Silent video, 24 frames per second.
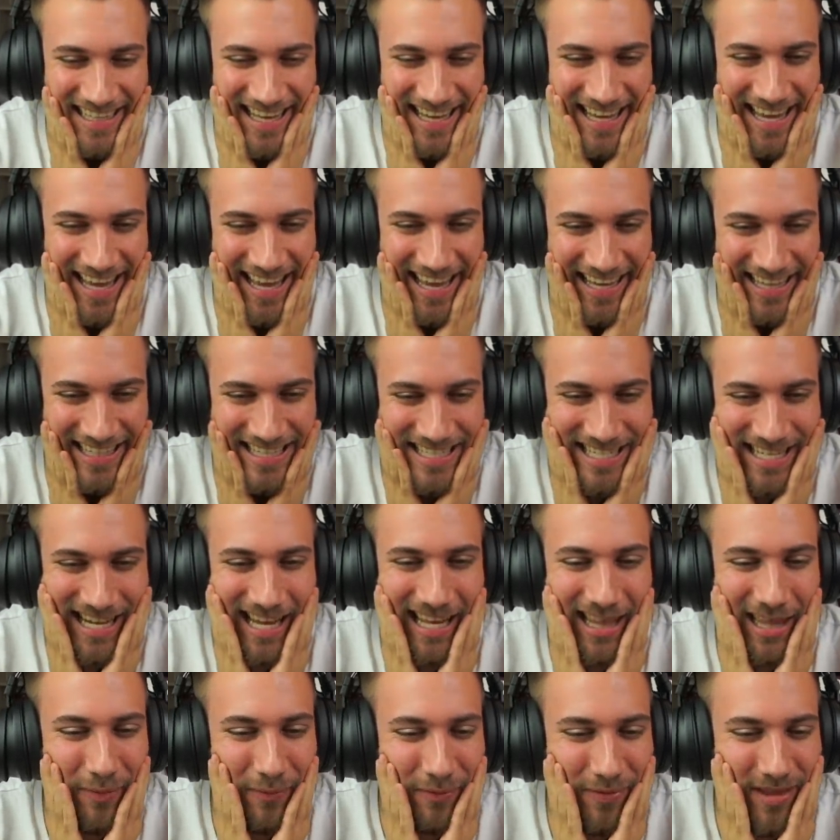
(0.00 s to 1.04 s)
And I
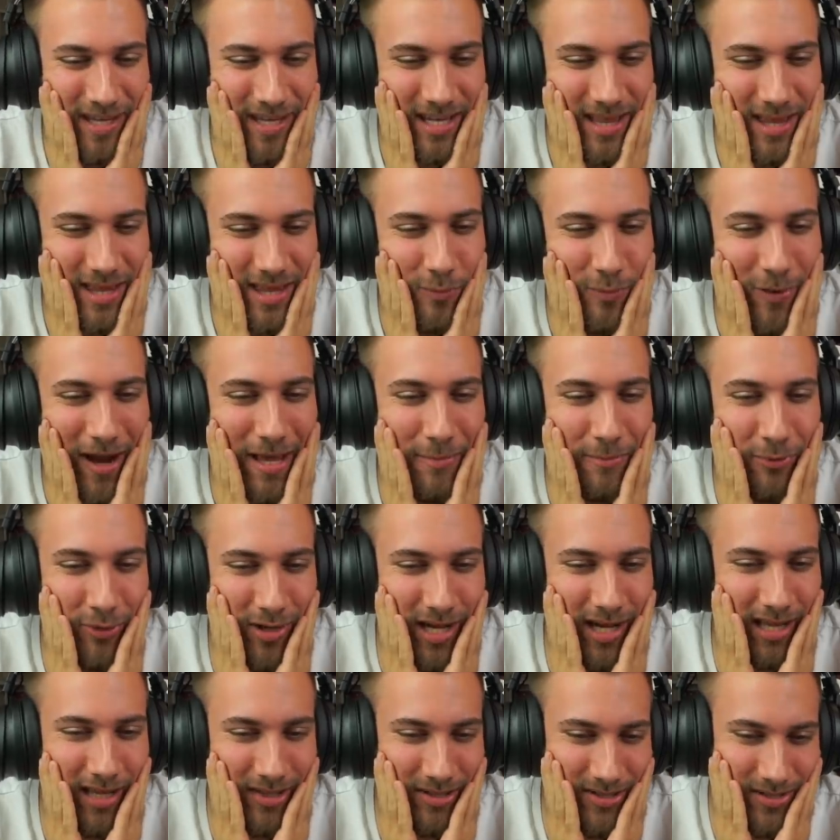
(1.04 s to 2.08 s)
love the rainbow
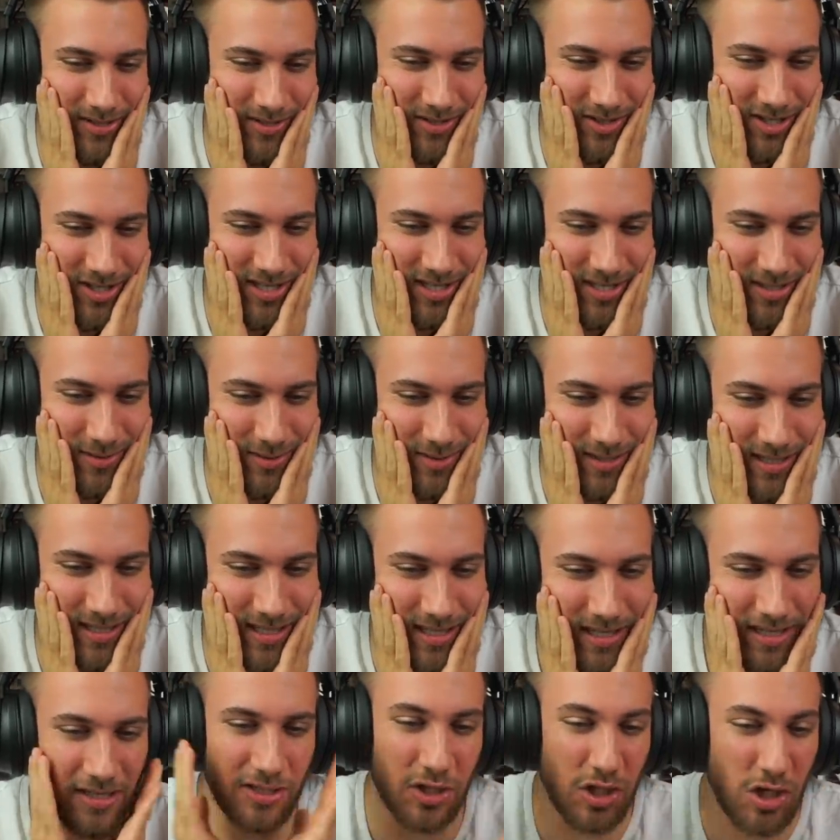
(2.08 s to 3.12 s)
colors on Jisoo's
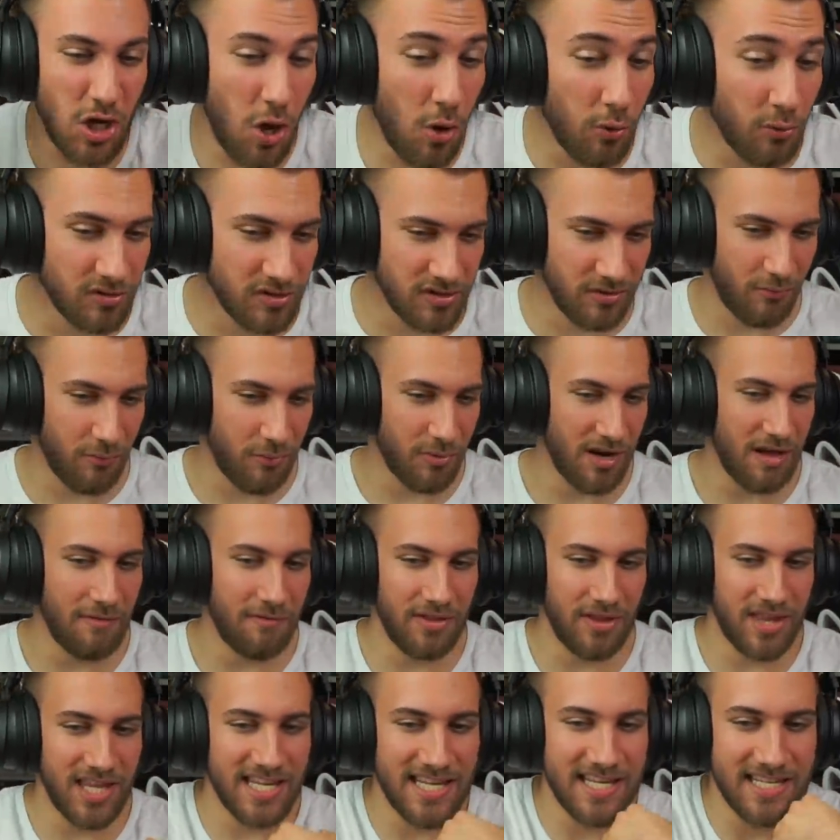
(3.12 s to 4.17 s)
coat or whatever
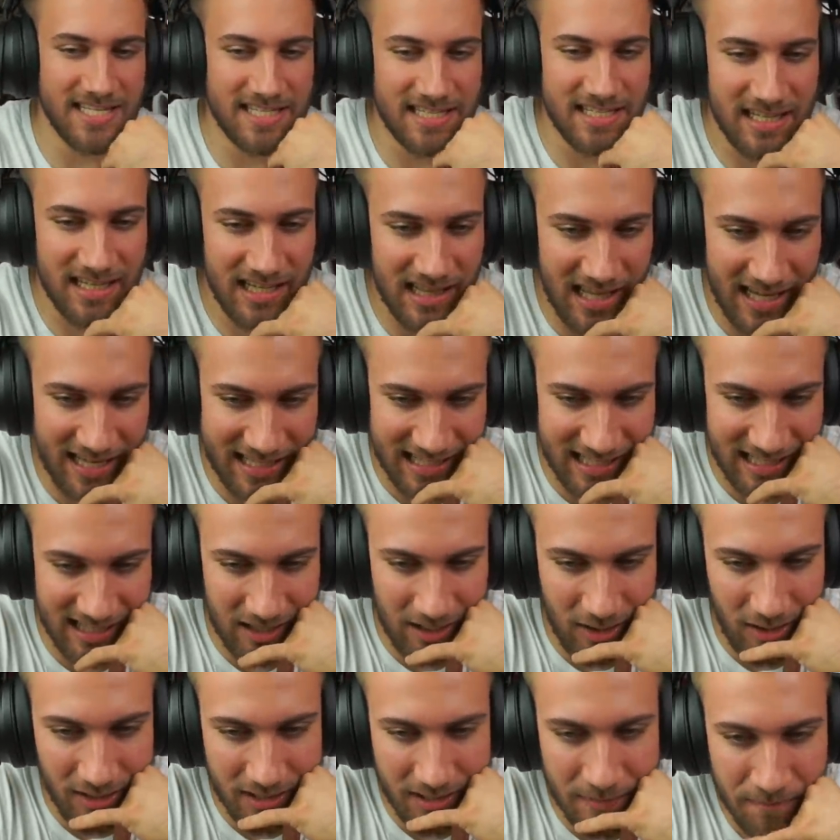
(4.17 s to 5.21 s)
that is. I like that a
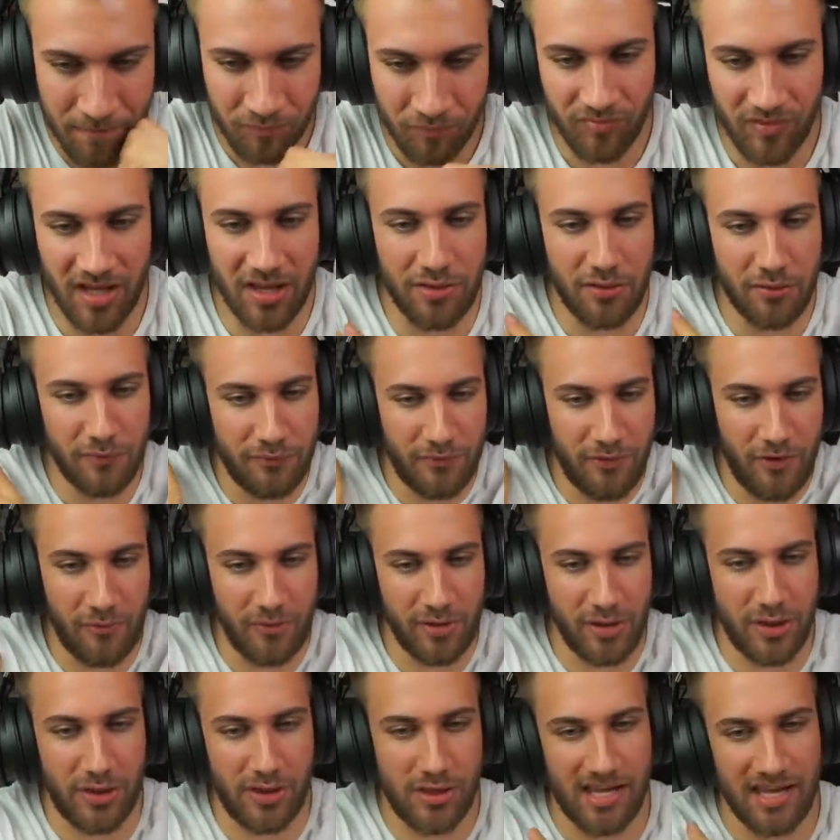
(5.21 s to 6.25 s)
lot. And the furry
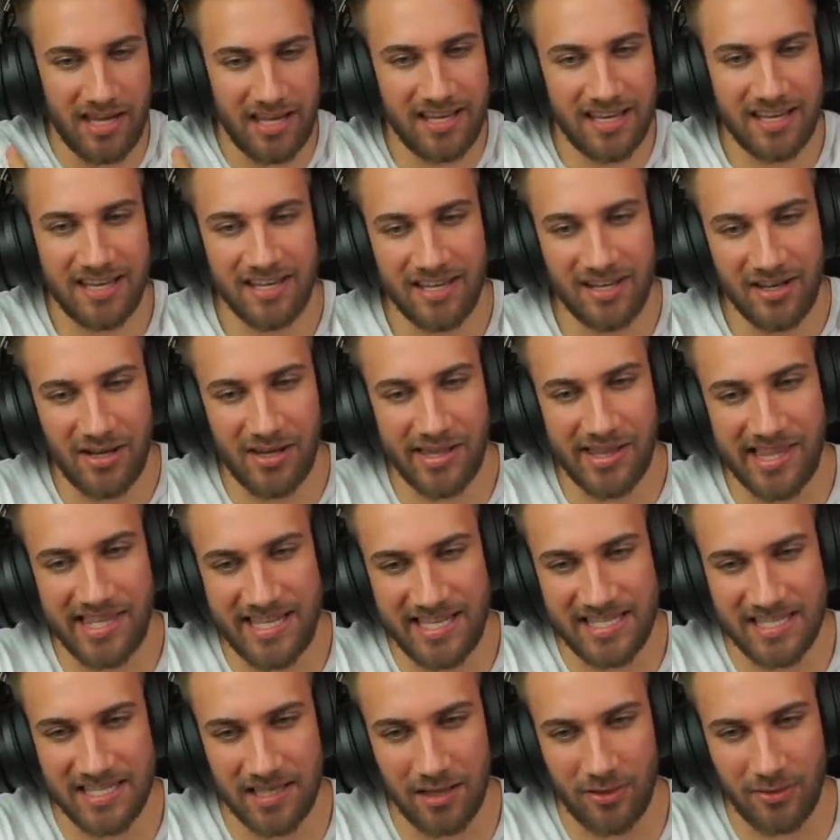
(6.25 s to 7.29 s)
thing on
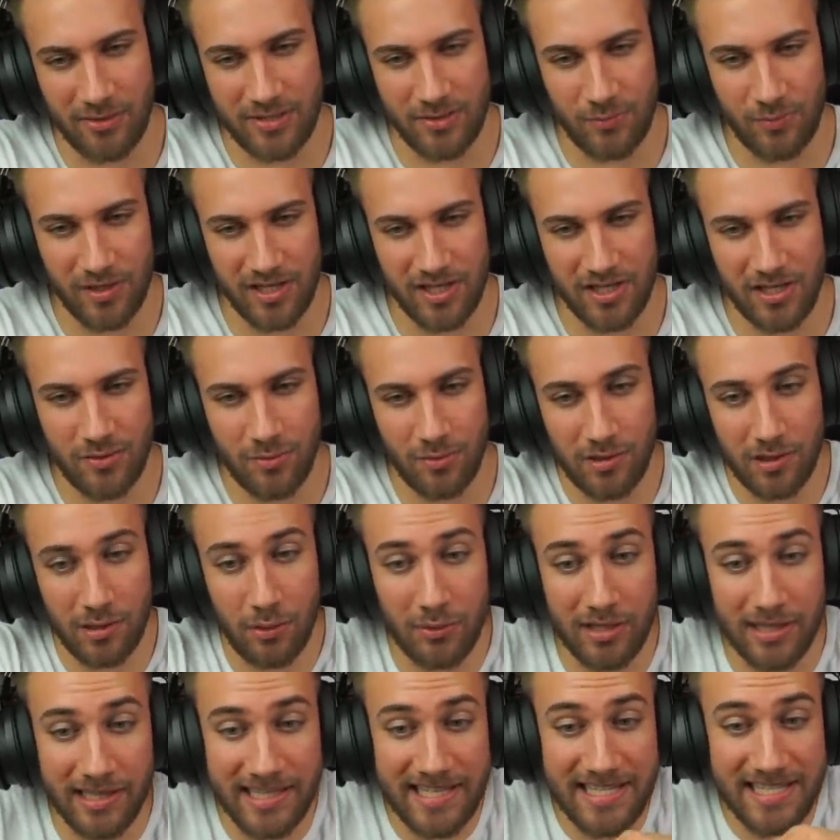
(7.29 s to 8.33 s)
Lisa looks really cool. And
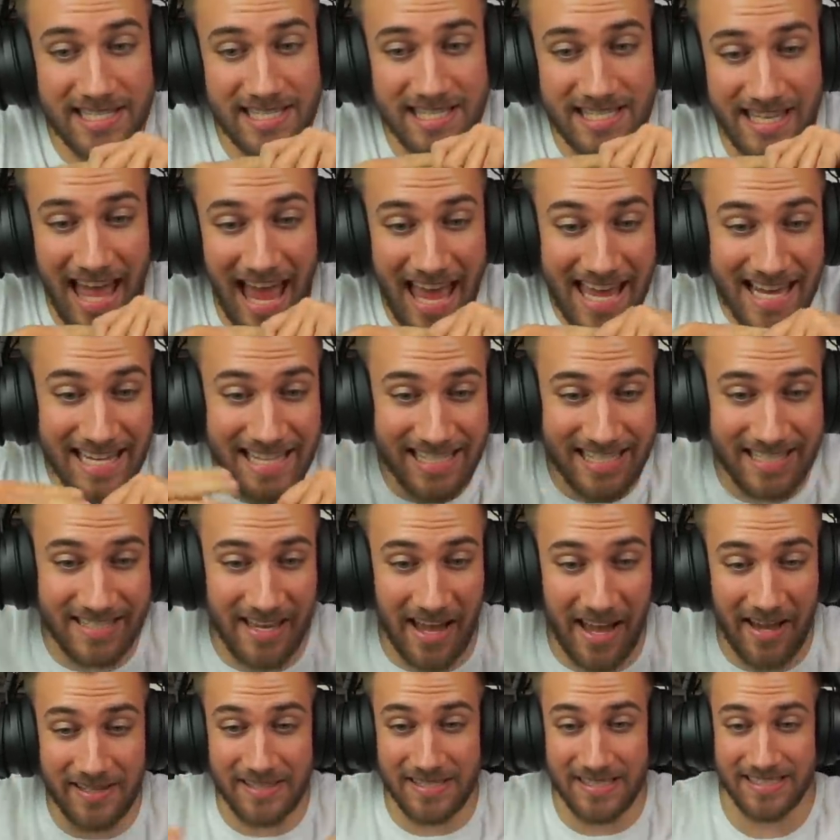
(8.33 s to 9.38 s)
look at Lisa's nails,
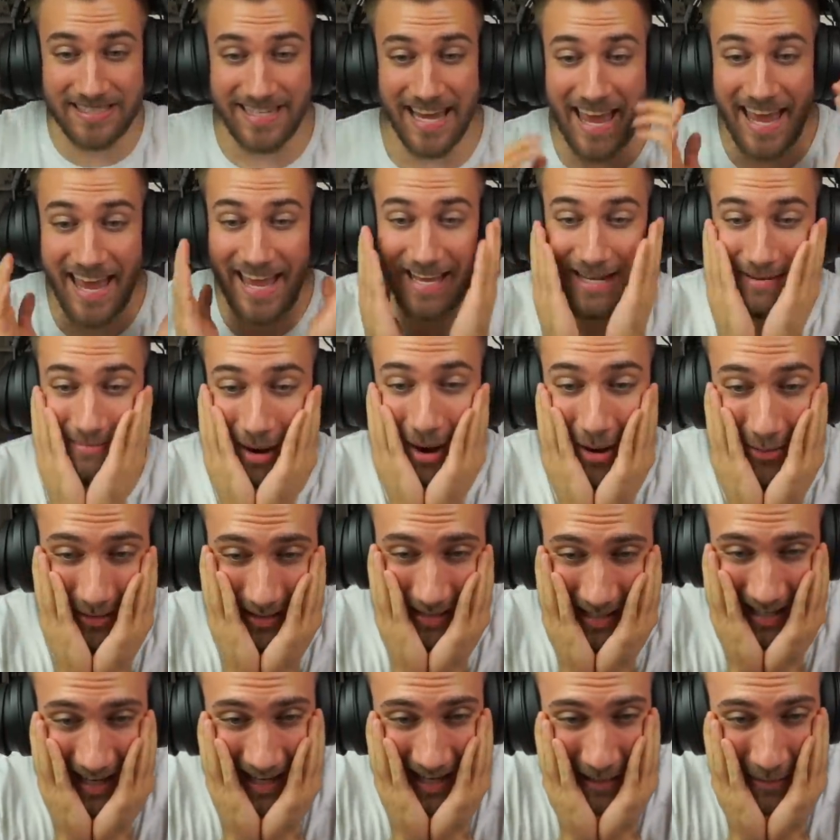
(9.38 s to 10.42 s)
guys! Damn,
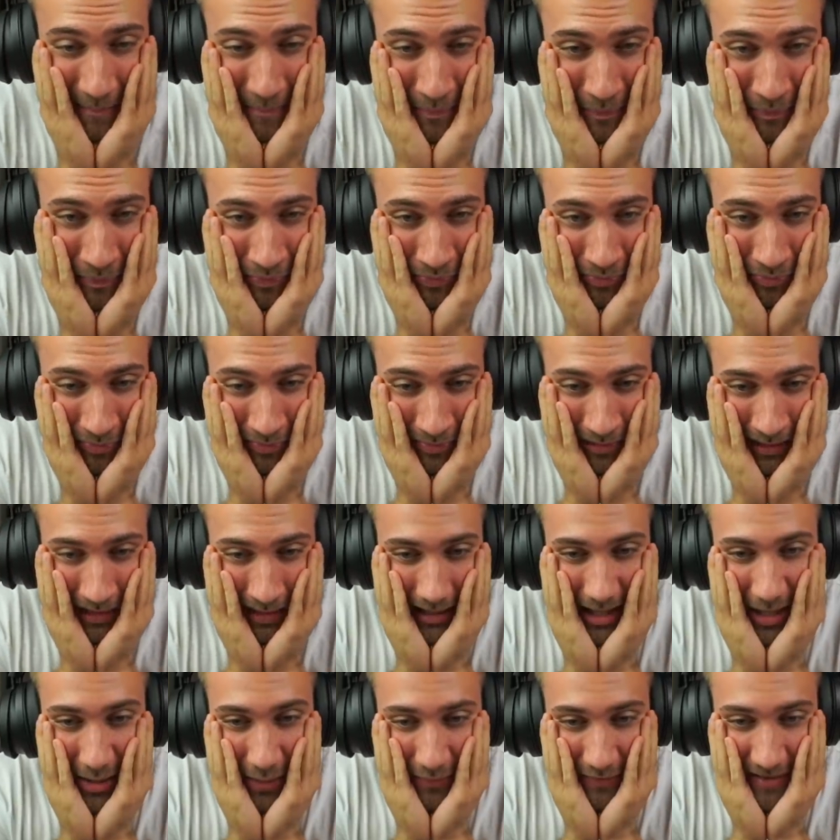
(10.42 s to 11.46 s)
okay. A
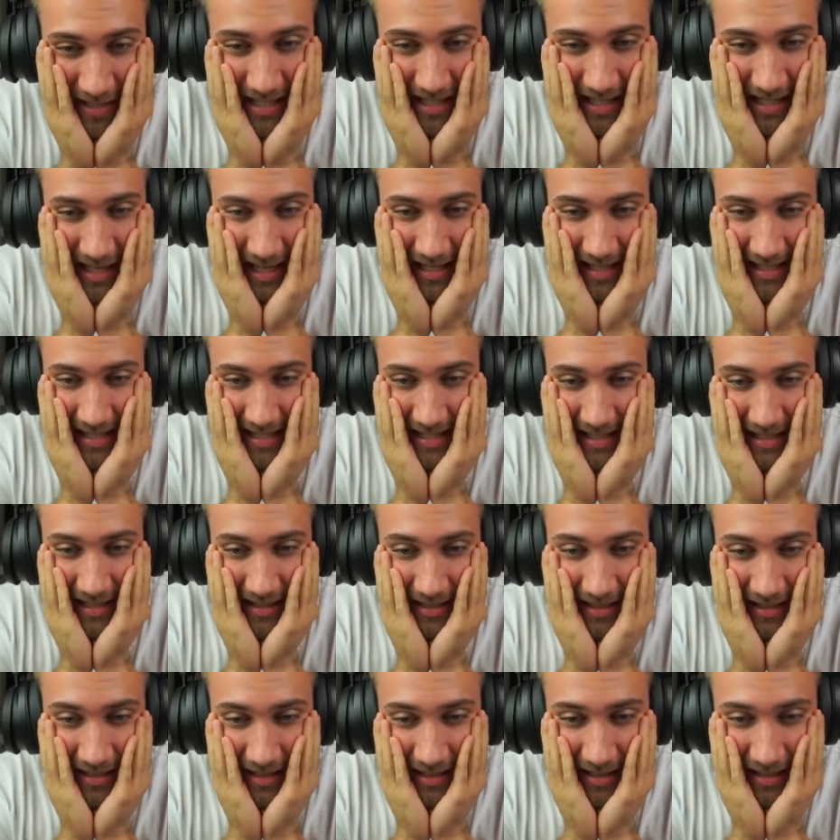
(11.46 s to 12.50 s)
lot of details here.